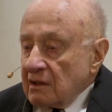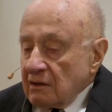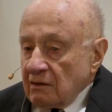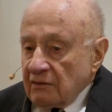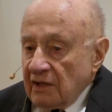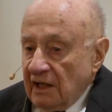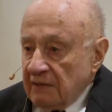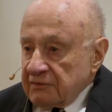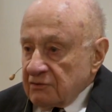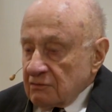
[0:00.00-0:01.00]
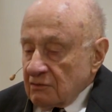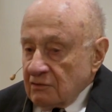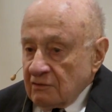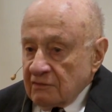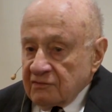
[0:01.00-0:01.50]
on the obstacle
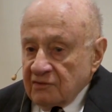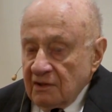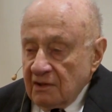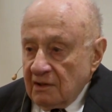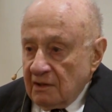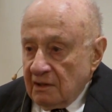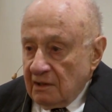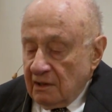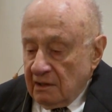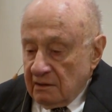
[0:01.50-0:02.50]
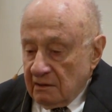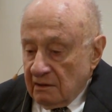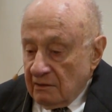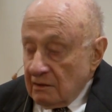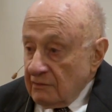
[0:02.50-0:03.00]
course, and
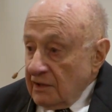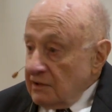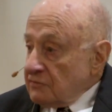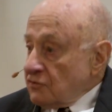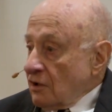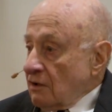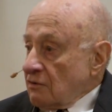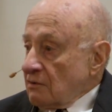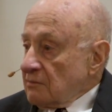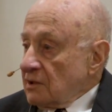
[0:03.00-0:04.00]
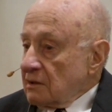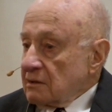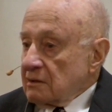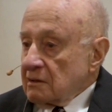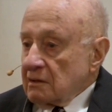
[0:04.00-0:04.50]
uh, they discharged him.
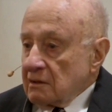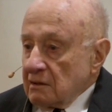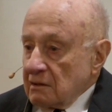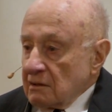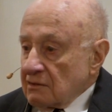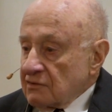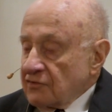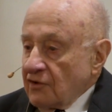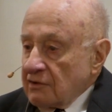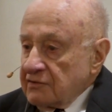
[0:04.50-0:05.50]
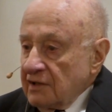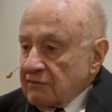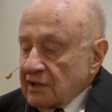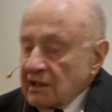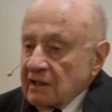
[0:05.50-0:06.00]
That's as far as he
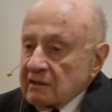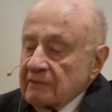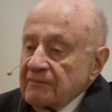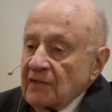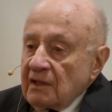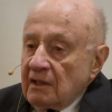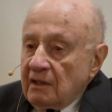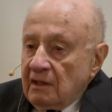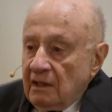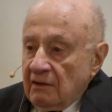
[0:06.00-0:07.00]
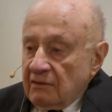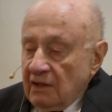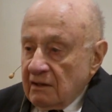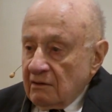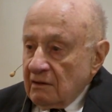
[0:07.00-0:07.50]
ever got. And
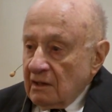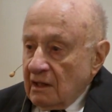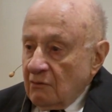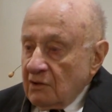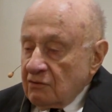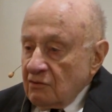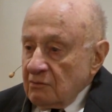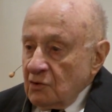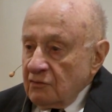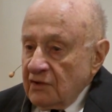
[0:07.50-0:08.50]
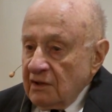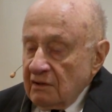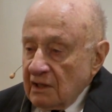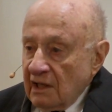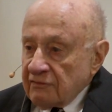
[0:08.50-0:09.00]
then I went to a movie
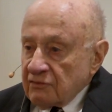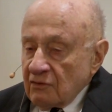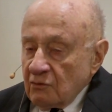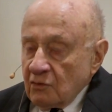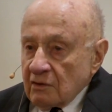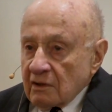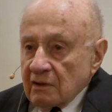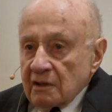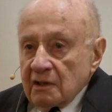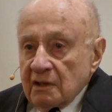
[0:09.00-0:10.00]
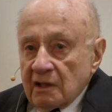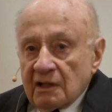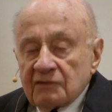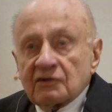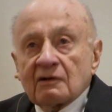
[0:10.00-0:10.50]
after the war, and
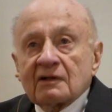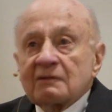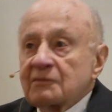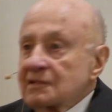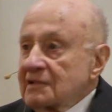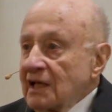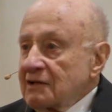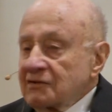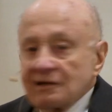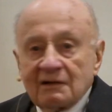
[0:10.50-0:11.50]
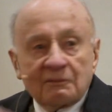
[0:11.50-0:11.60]
I saw him dancing up.